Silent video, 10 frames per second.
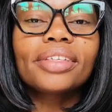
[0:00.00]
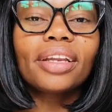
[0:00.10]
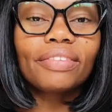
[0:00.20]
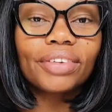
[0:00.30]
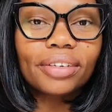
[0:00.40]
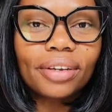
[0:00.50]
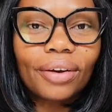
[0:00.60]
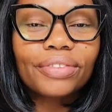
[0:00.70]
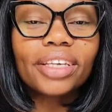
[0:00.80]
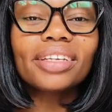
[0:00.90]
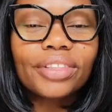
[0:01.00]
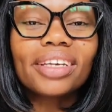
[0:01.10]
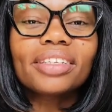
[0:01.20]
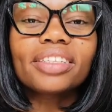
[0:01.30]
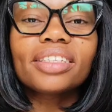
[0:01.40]
11 of the
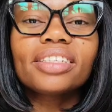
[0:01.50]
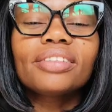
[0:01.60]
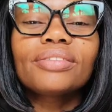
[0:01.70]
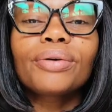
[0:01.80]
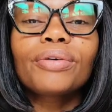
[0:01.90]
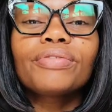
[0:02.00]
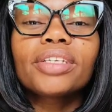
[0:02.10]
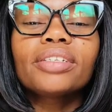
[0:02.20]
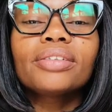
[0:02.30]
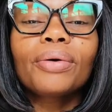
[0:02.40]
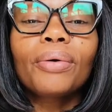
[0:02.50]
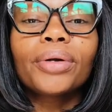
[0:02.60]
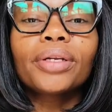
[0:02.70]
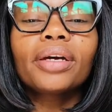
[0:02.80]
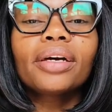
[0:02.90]
International Covenant
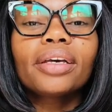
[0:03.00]
on